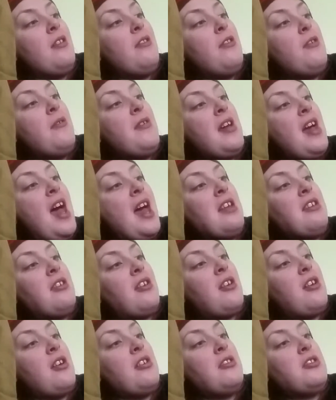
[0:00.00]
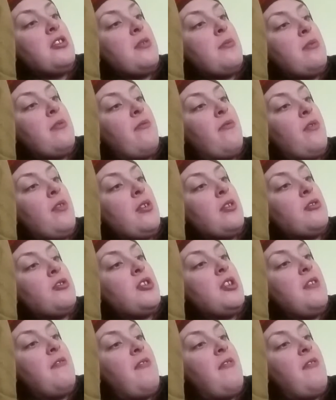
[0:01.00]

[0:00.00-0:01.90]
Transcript: though it hadn't occurred to her before she